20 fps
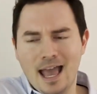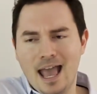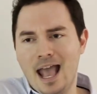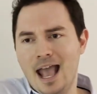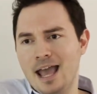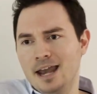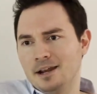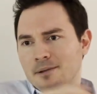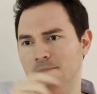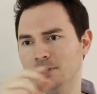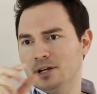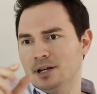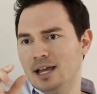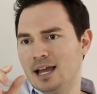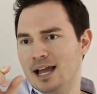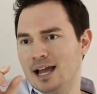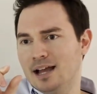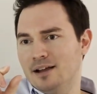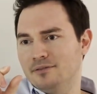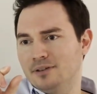and I'm going to
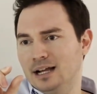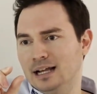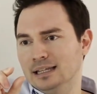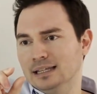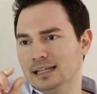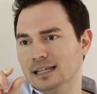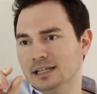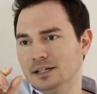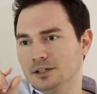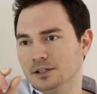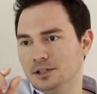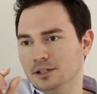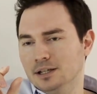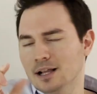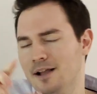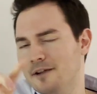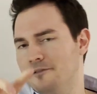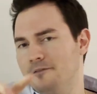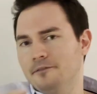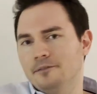have a
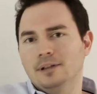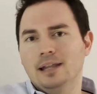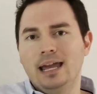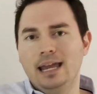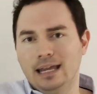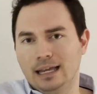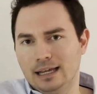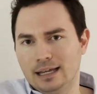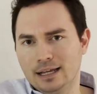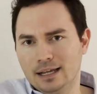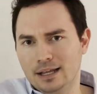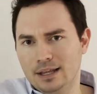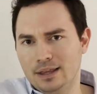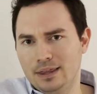little flank